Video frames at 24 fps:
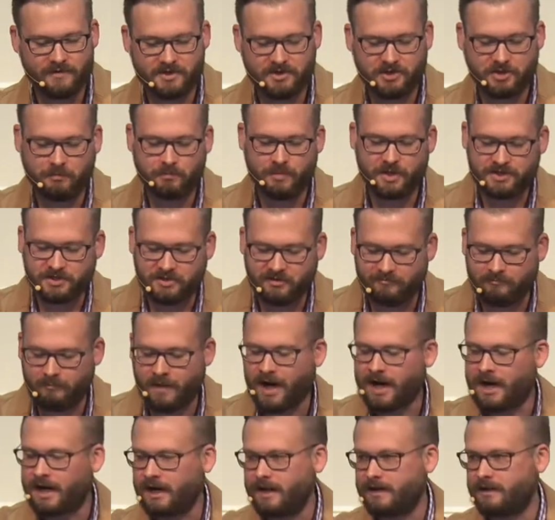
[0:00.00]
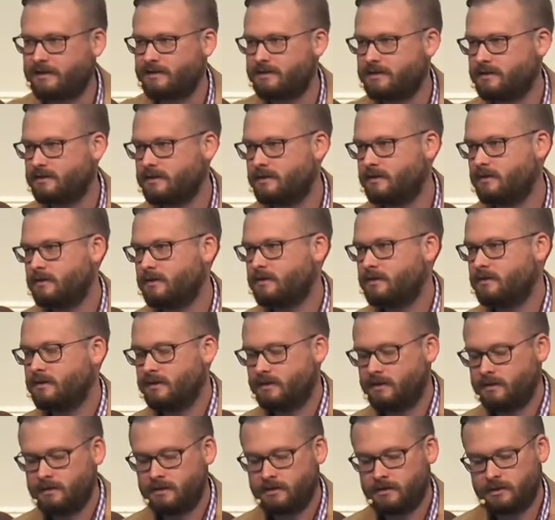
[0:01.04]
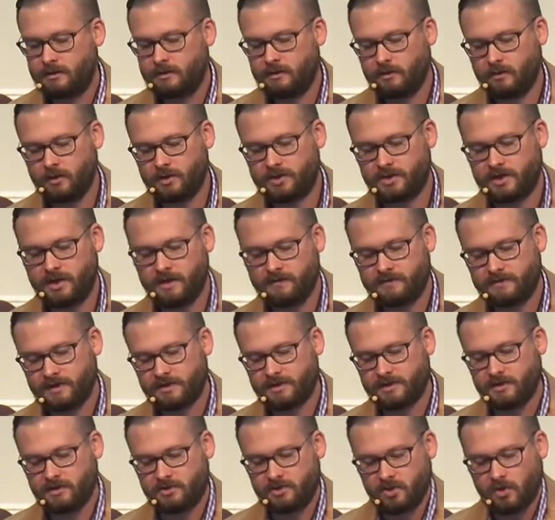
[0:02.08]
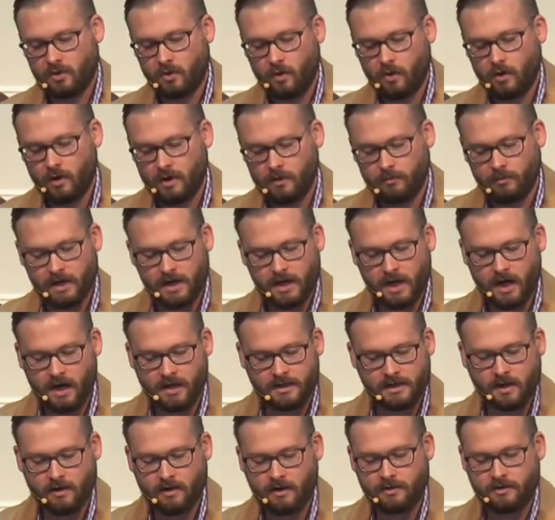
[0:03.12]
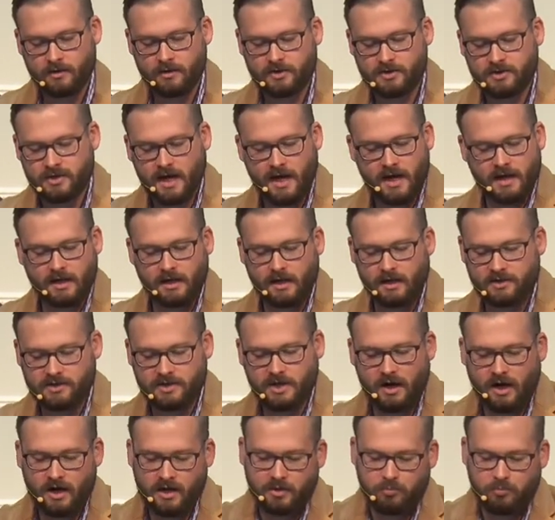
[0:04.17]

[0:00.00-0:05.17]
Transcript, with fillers: a submissive mind, which gives us a joy beyond our understanding as God